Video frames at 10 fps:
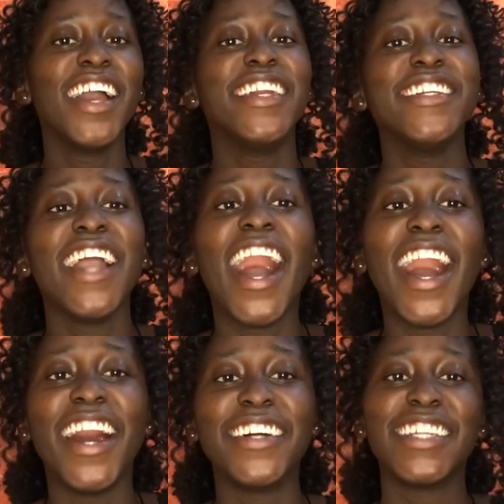
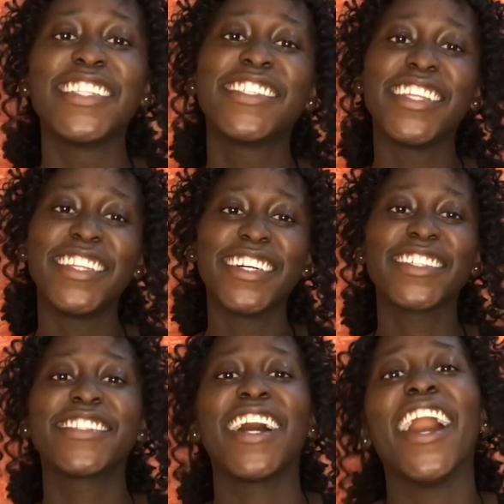Yeah, until
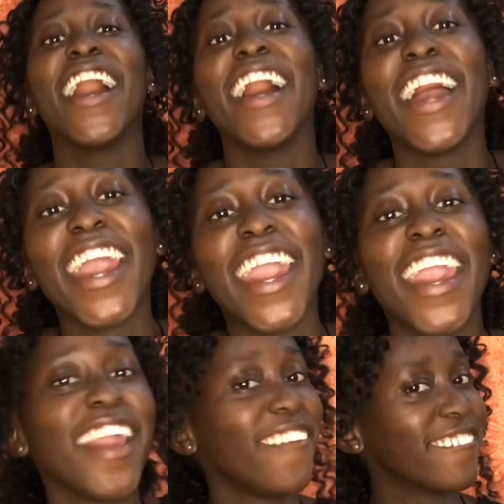next
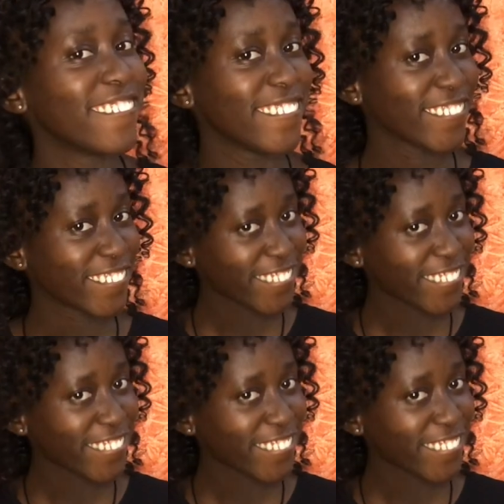time.